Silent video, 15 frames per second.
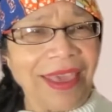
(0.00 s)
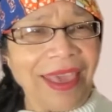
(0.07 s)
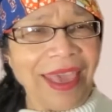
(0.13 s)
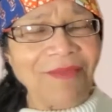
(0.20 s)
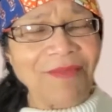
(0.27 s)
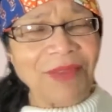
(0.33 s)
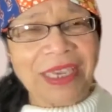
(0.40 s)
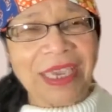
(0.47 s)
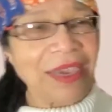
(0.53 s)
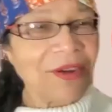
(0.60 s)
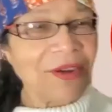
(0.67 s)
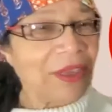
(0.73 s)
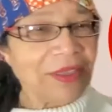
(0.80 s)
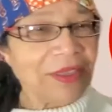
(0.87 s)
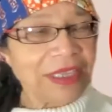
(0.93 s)
have been
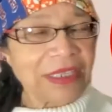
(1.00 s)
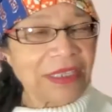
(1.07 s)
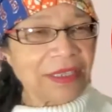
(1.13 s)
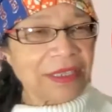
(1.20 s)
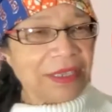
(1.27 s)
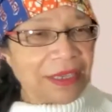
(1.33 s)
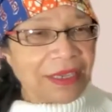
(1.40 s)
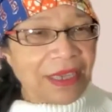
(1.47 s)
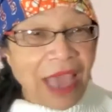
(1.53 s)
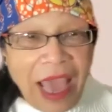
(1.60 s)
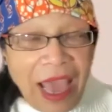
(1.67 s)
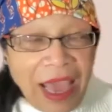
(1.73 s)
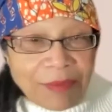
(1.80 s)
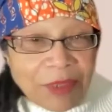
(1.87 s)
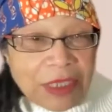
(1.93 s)
carrying this,
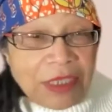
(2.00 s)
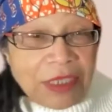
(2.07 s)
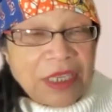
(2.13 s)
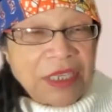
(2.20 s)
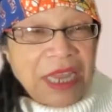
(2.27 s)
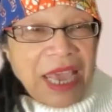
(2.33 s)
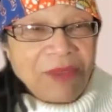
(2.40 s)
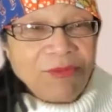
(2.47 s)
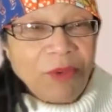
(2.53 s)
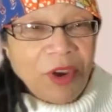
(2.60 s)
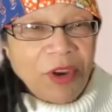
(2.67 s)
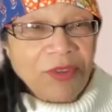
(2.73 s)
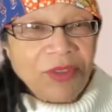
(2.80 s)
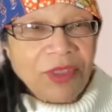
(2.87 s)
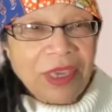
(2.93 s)
I'm still not
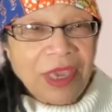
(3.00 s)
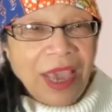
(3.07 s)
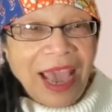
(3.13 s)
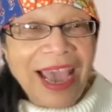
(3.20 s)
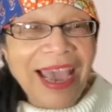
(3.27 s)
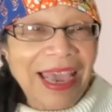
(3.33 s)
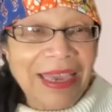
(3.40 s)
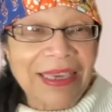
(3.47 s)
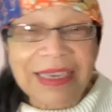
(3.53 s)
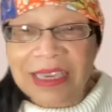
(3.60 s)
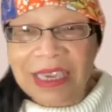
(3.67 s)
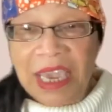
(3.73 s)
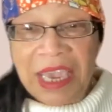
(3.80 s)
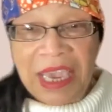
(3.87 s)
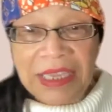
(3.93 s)
worthy. I
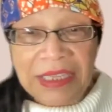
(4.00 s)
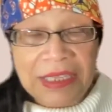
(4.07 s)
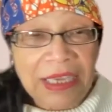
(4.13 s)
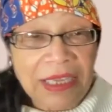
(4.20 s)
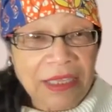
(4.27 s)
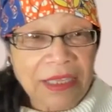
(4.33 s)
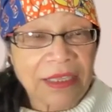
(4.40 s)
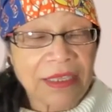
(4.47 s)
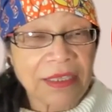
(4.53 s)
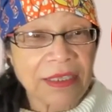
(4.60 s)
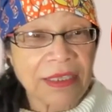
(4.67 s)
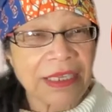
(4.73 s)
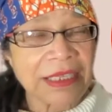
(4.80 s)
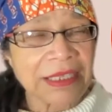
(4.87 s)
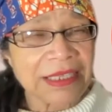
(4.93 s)
can't get
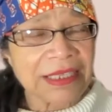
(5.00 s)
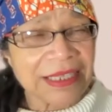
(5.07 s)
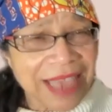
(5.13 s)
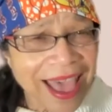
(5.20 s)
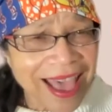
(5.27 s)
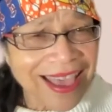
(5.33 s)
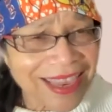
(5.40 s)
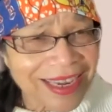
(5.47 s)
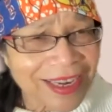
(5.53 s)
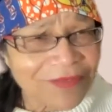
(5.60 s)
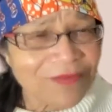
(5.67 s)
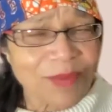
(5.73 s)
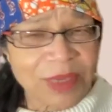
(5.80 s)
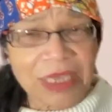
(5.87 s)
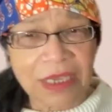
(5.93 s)
this inside
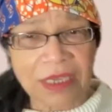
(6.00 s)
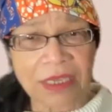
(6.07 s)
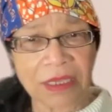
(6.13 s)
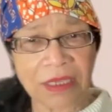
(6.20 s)
of me.